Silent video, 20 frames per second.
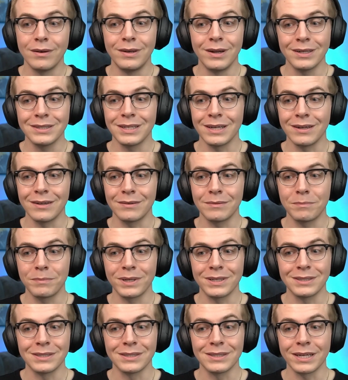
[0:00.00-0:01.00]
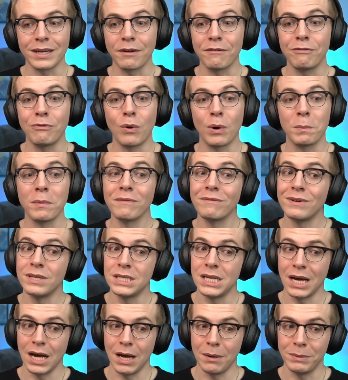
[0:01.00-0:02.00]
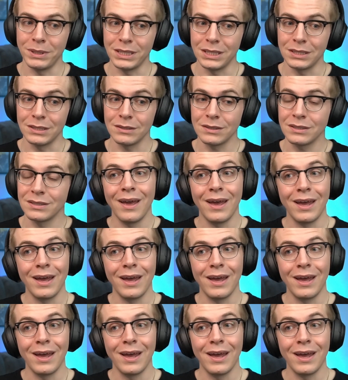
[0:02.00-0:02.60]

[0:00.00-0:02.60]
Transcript: does it because it's like a form of dominance.